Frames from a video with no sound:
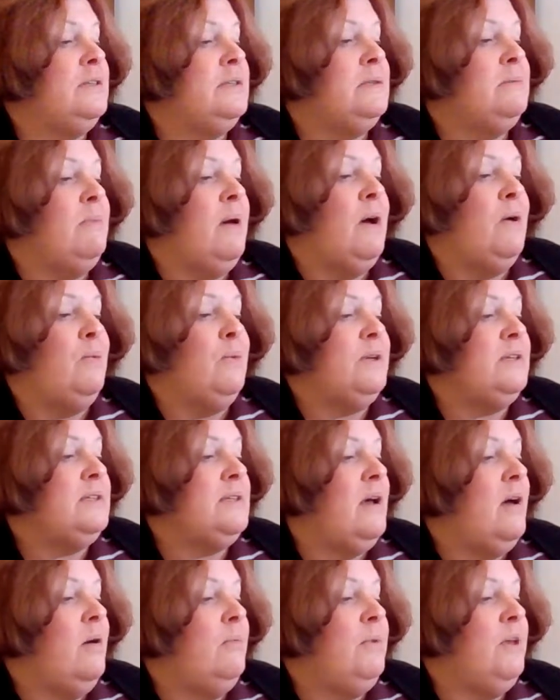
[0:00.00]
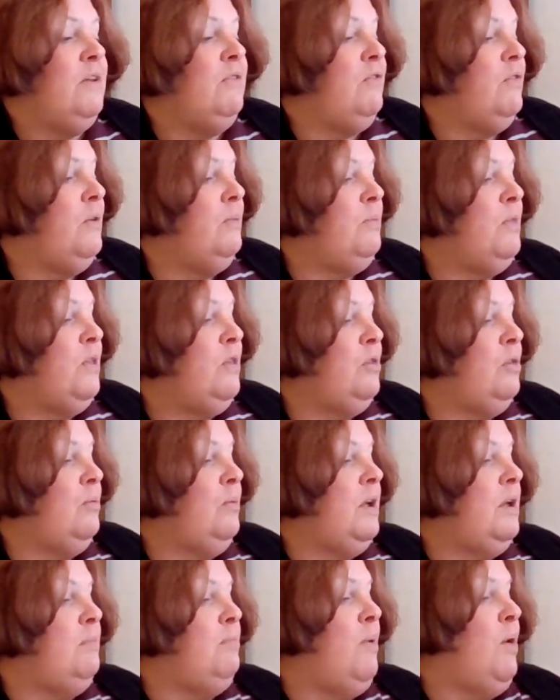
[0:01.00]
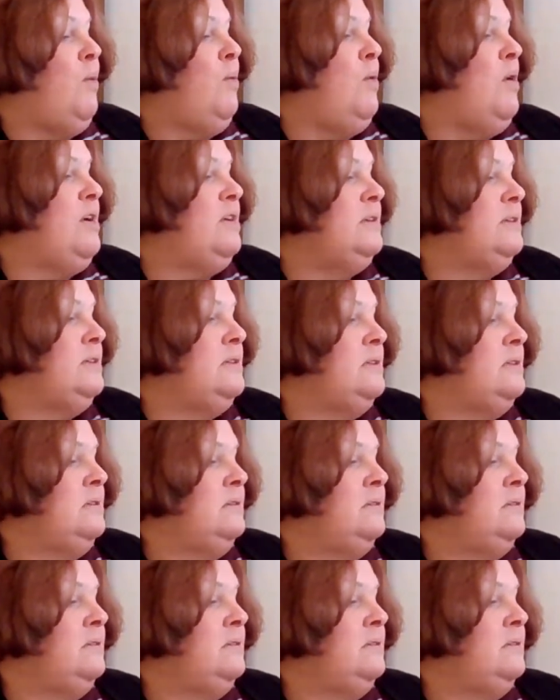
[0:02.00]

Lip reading: smell was coming from the three bowls.